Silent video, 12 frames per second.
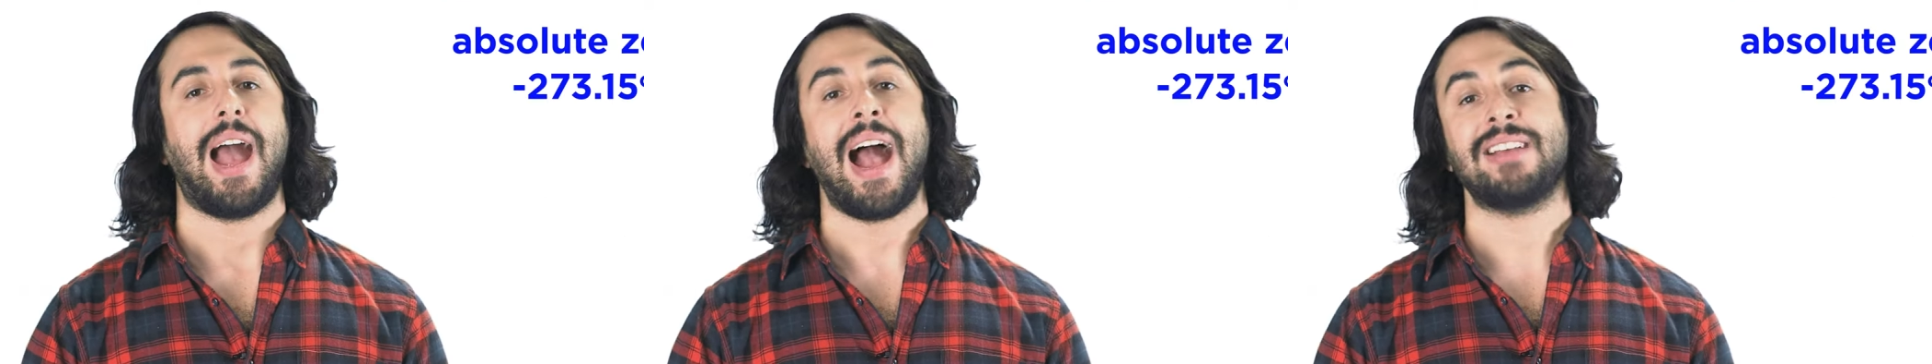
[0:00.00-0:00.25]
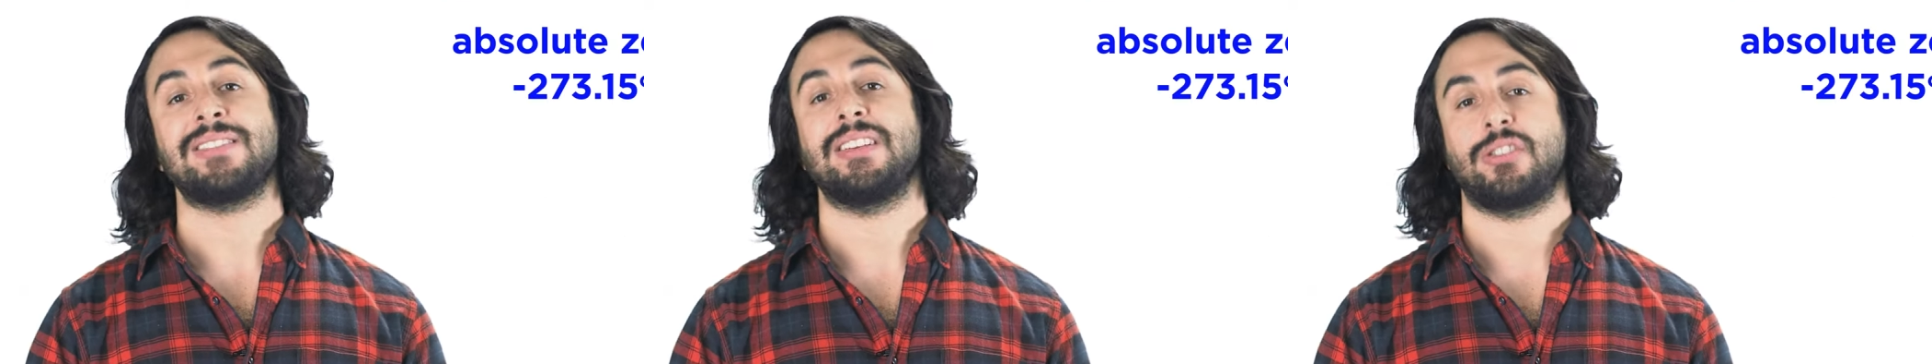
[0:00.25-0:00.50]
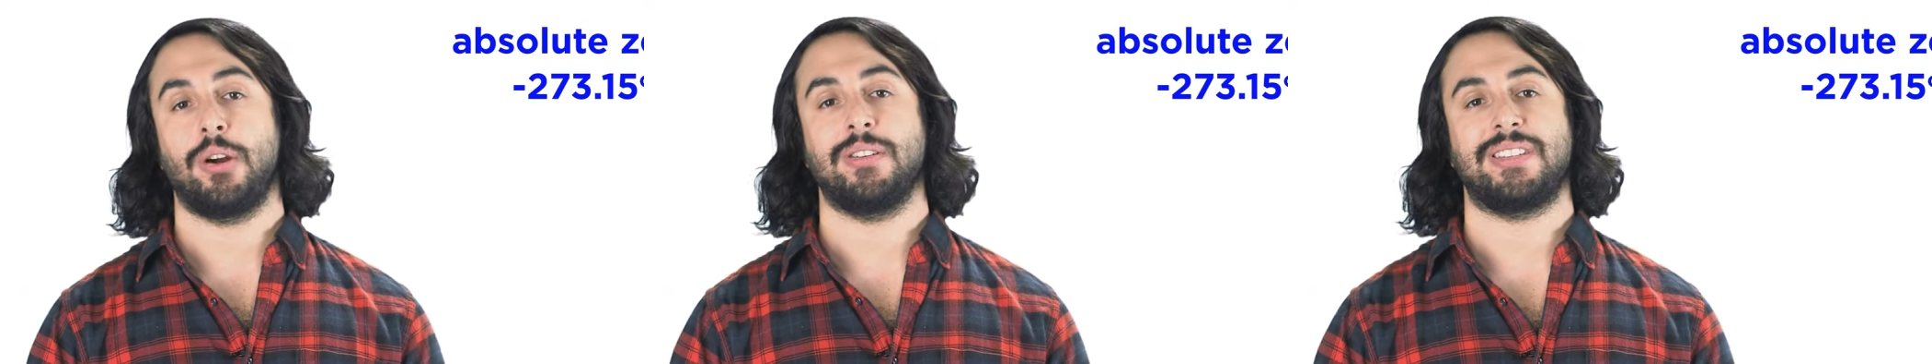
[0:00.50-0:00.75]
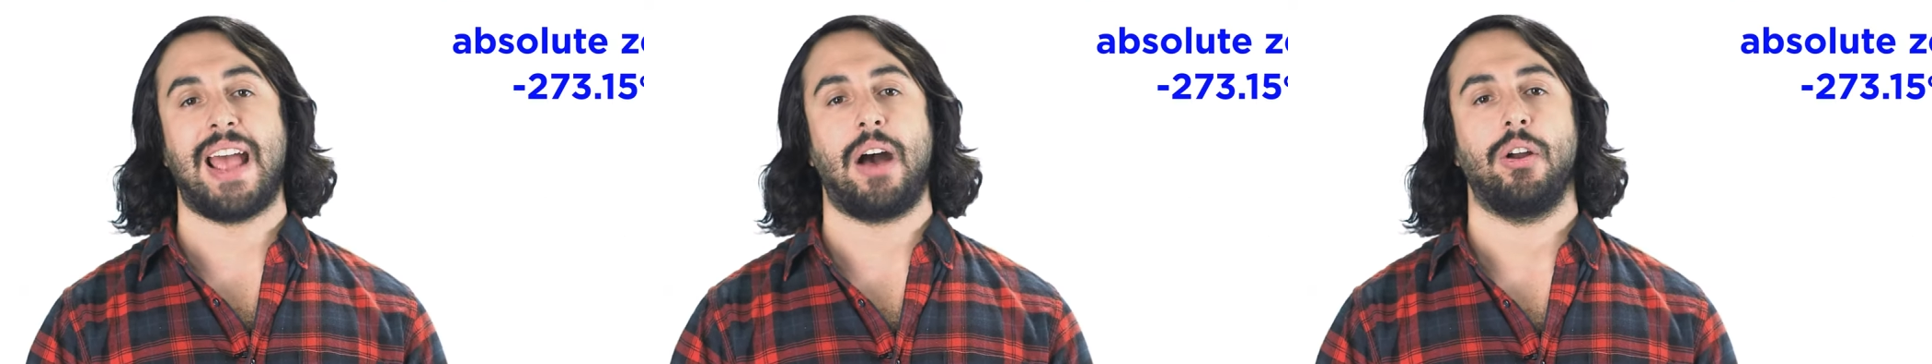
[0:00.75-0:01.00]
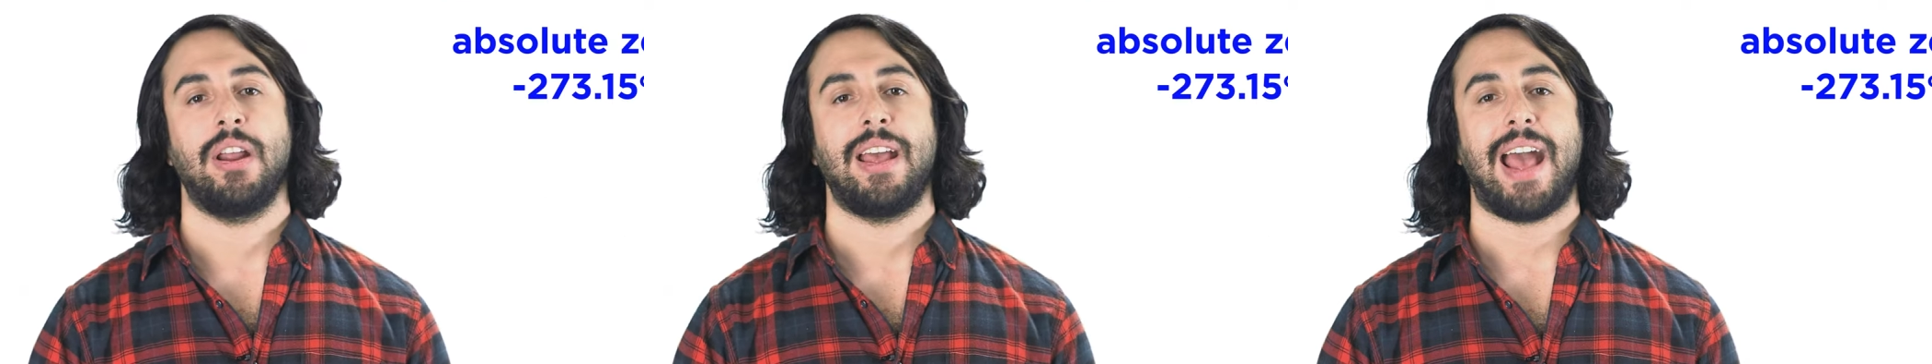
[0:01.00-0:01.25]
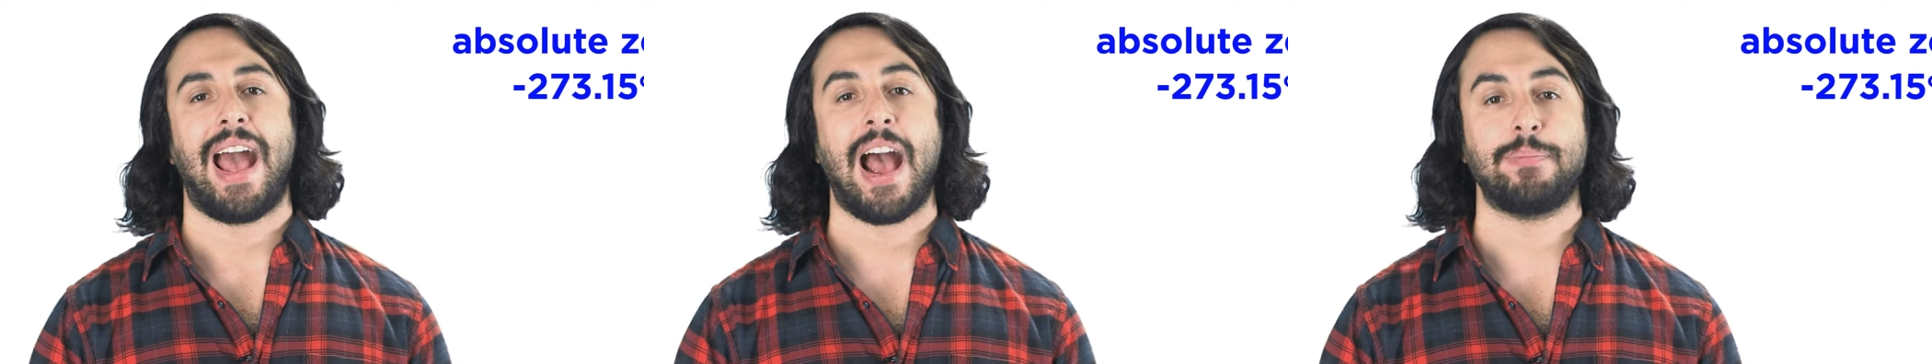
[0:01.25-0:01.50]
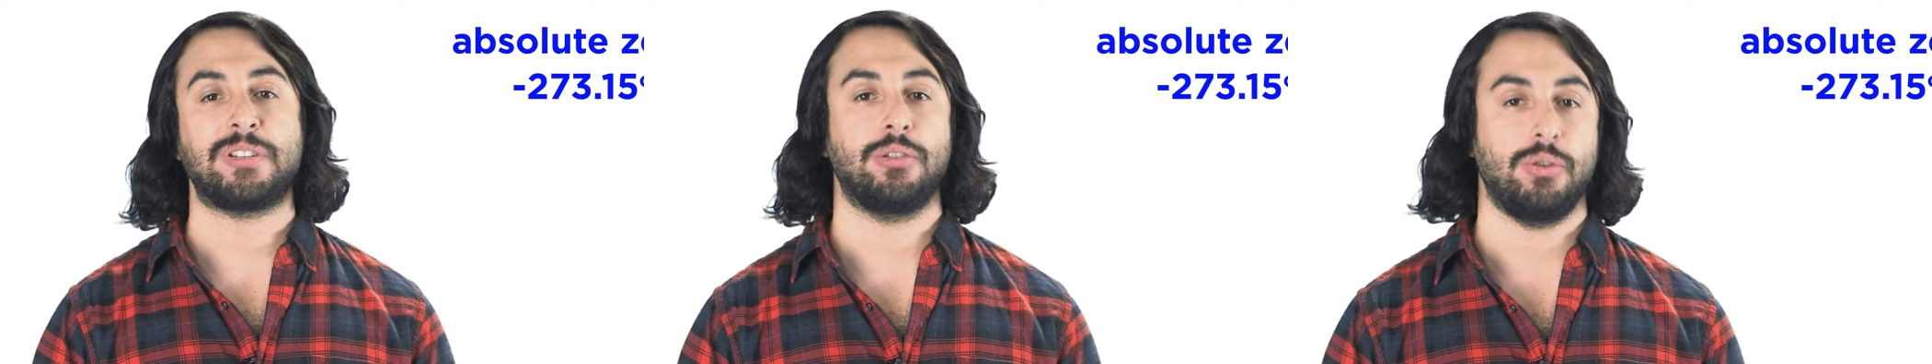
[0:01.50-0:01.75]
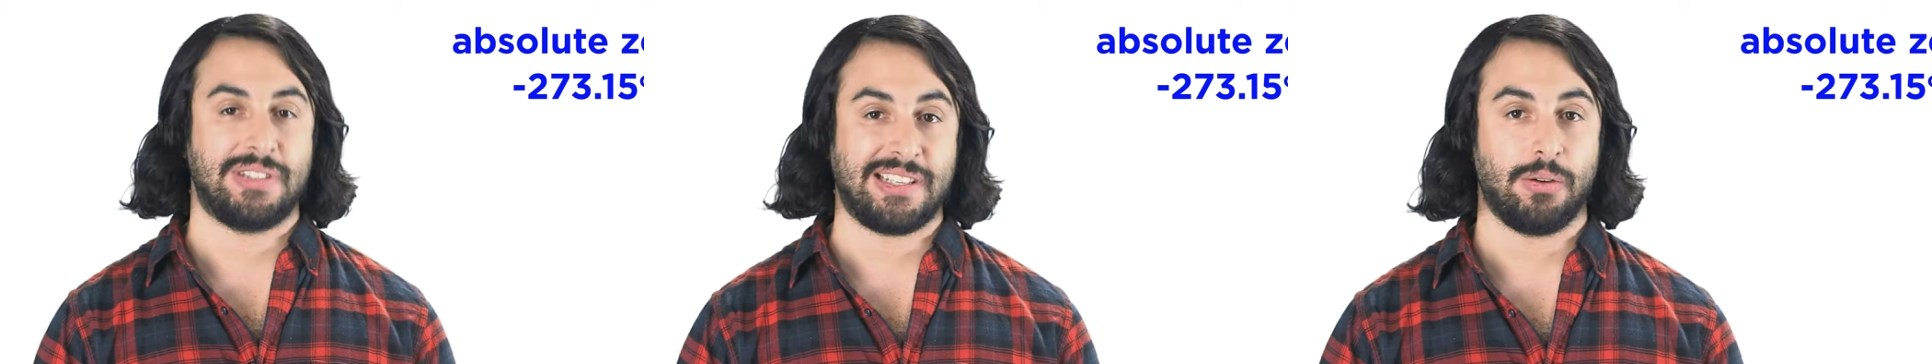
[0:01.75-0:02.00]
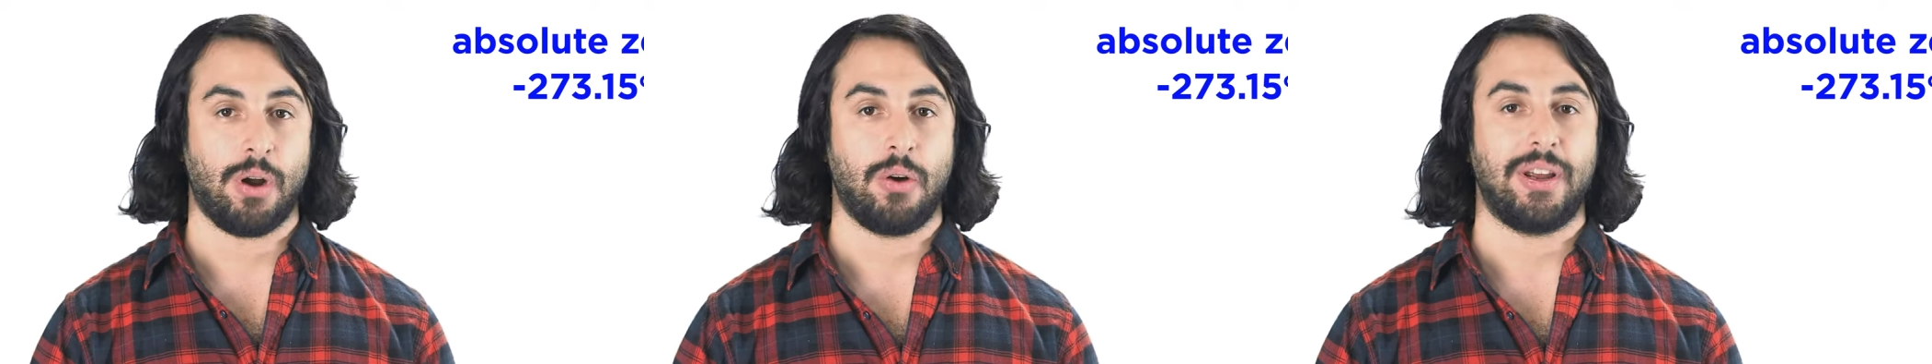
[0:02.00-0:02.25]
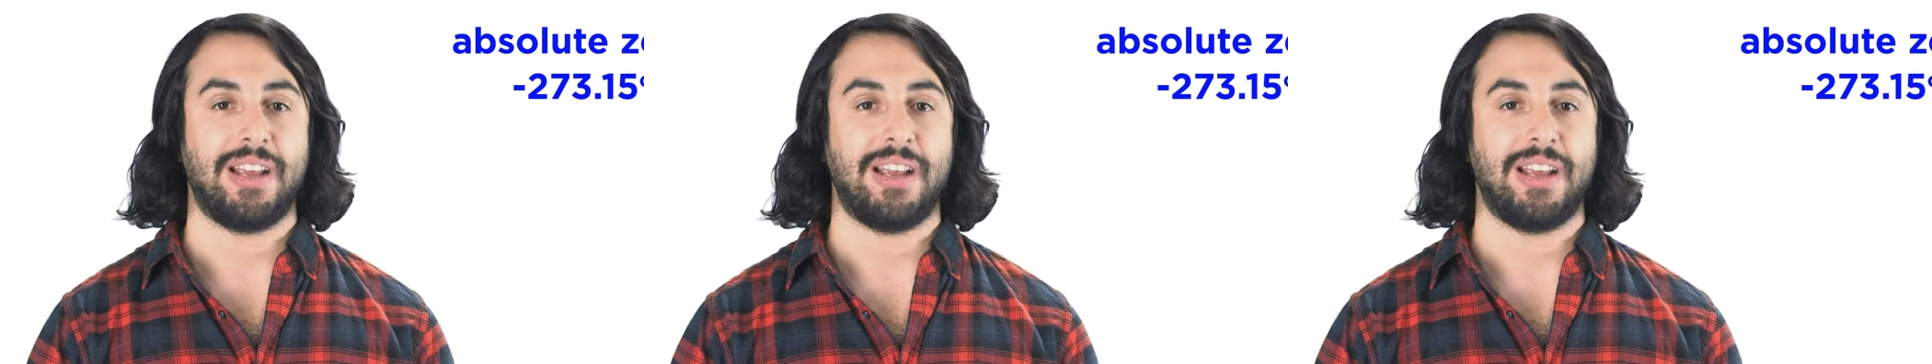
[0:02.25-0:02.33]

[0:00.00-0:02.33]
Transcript: As it turns out, absolute zero